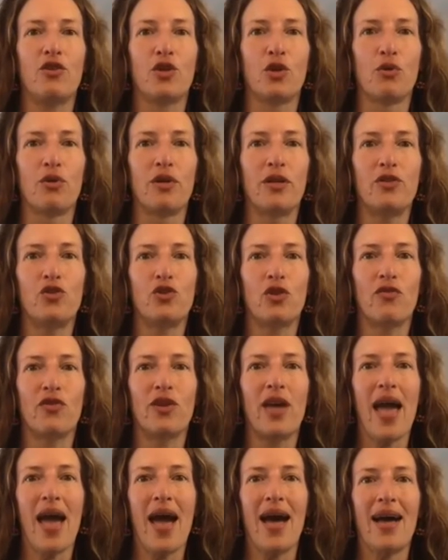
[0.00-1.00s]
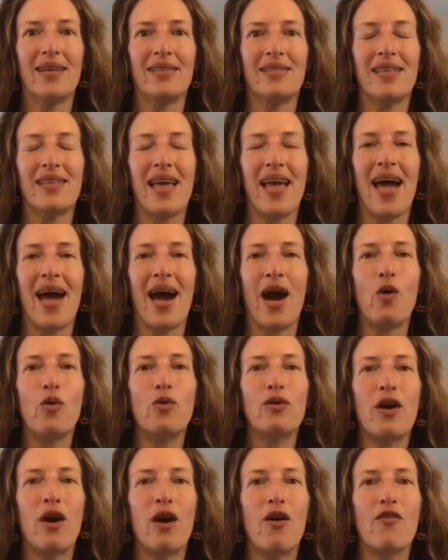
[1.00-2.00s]
units of gas
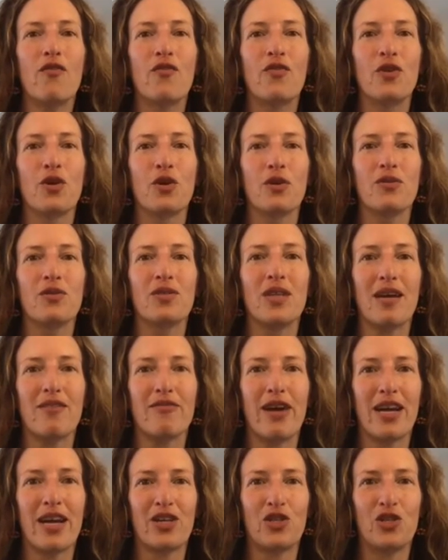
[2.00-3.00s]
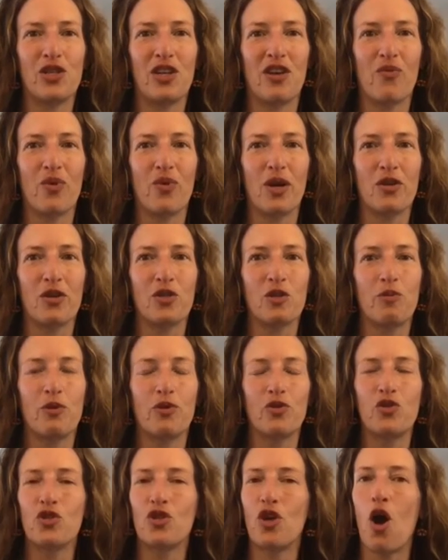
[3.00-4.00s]
out of your direction of where you're
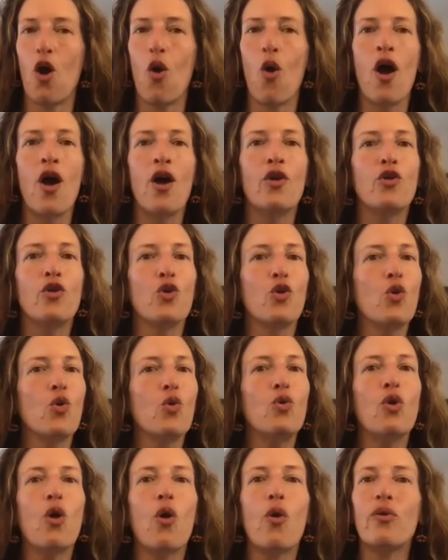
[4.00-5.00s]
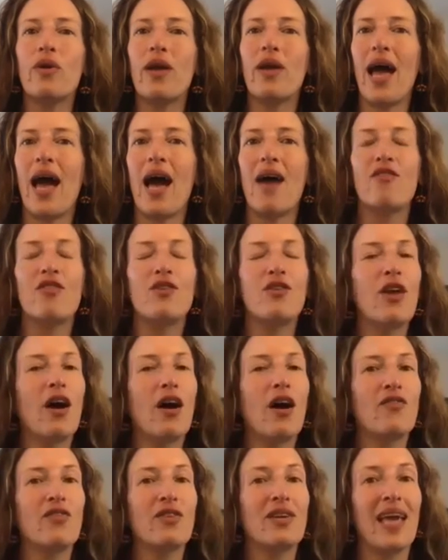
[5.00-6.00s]
supposed to go, you don't have
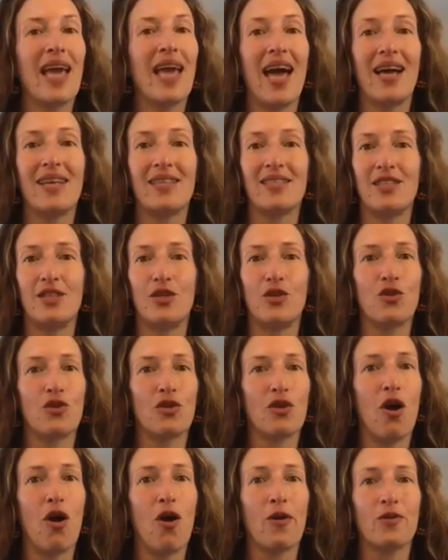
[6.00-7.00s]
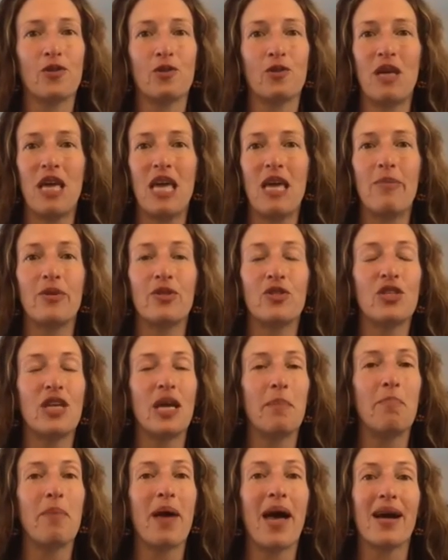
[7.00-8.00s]
enough gas in your car to be able to
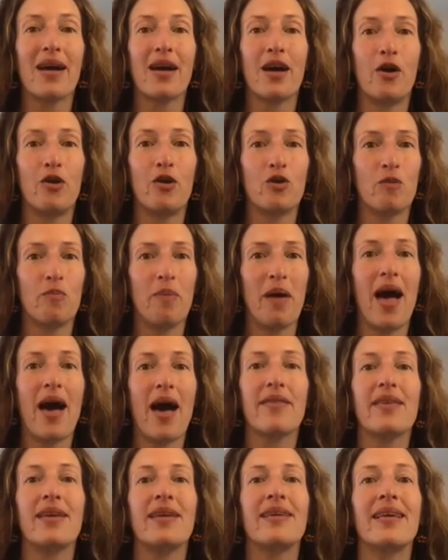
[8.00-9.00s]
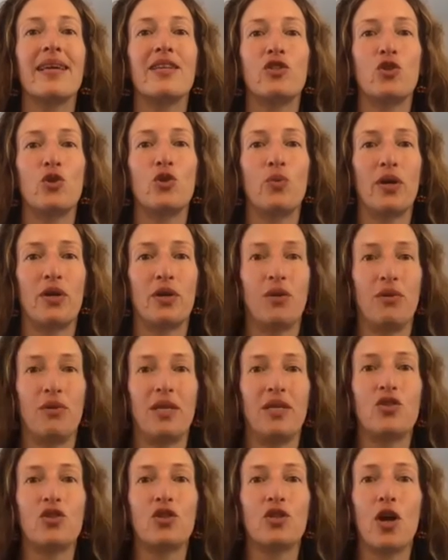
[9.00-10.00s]
get back on your path and get to where you
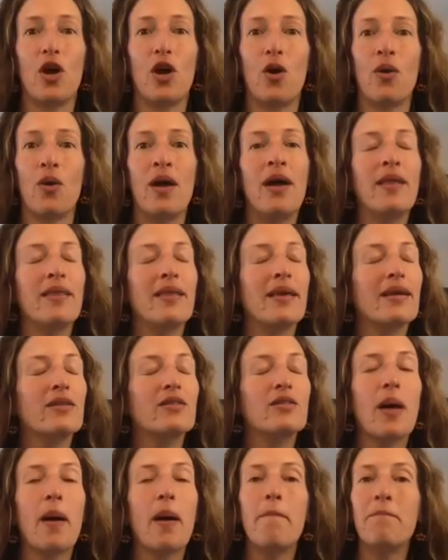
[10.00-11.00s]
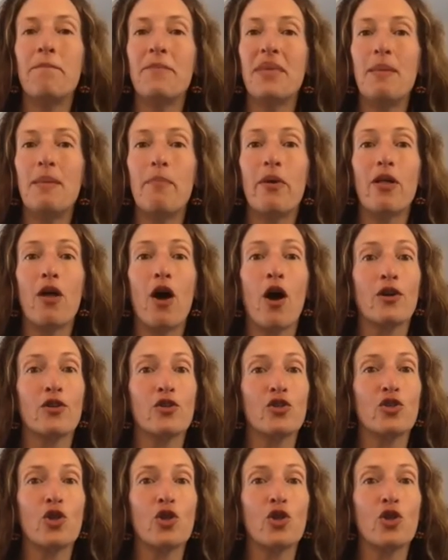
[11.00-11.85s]
need to go. Like, some people or